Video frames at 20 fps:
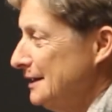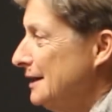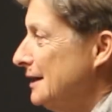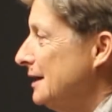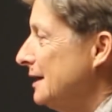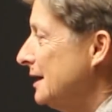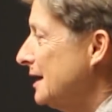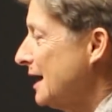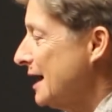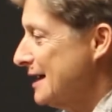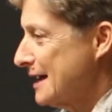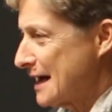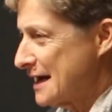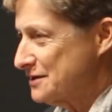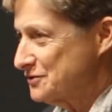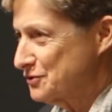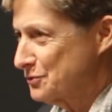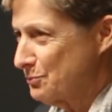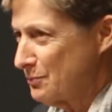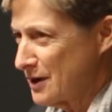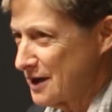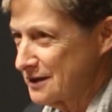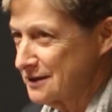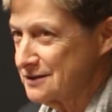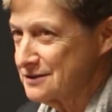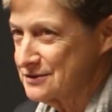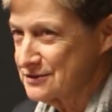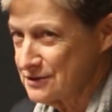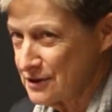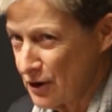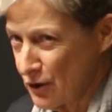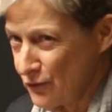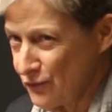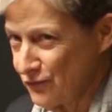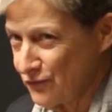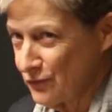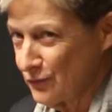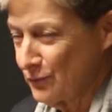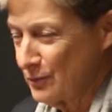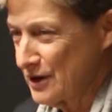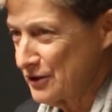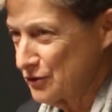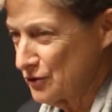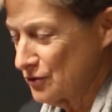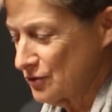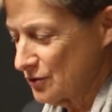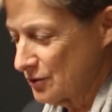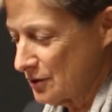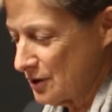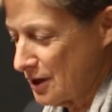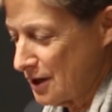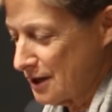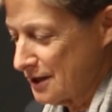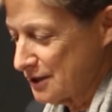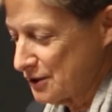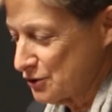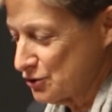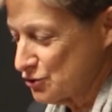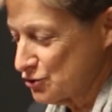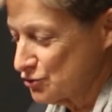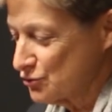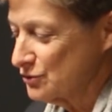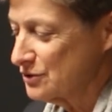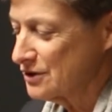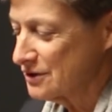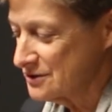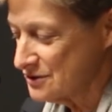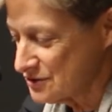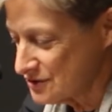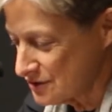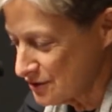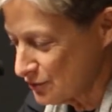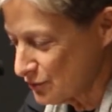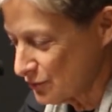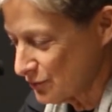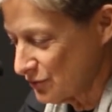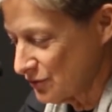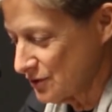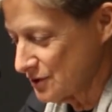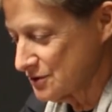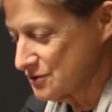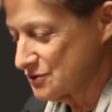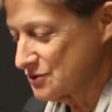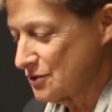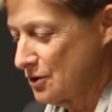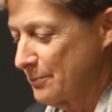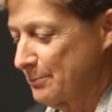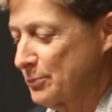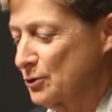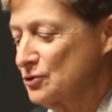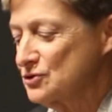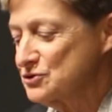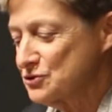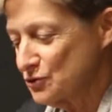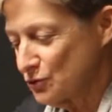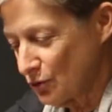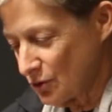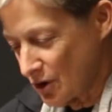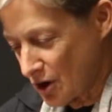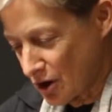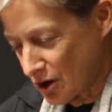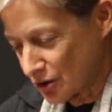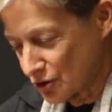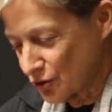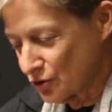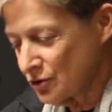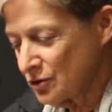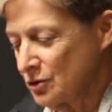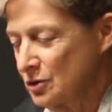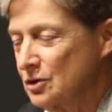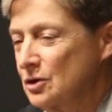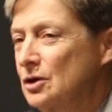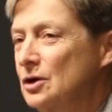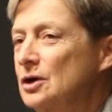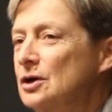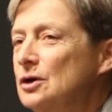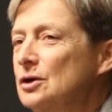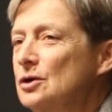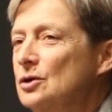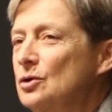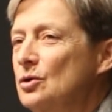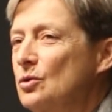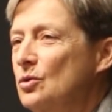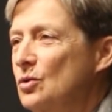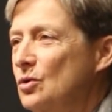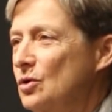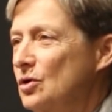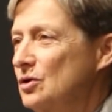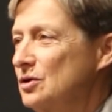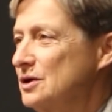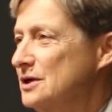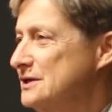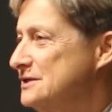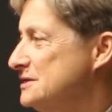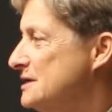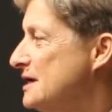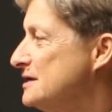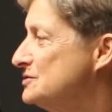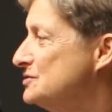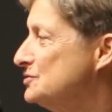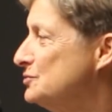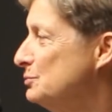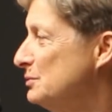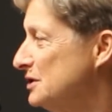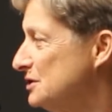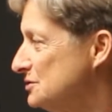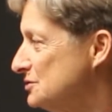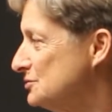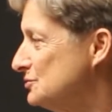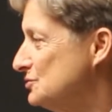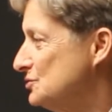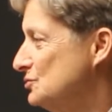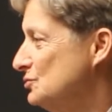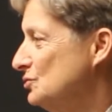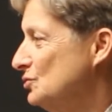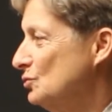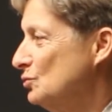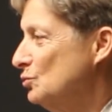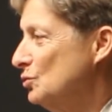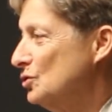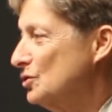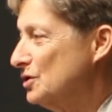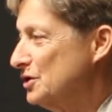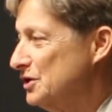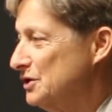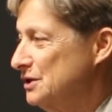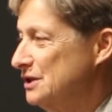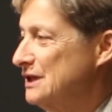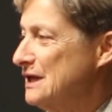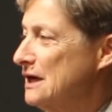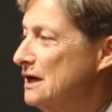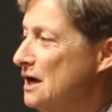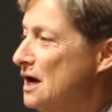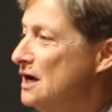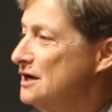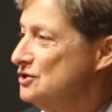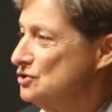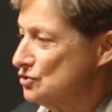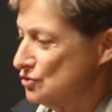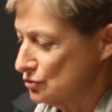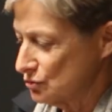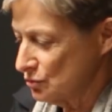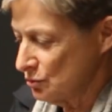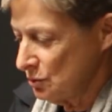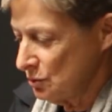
I ask myself whether I should consider this a personal honor or a testament to the work that I do.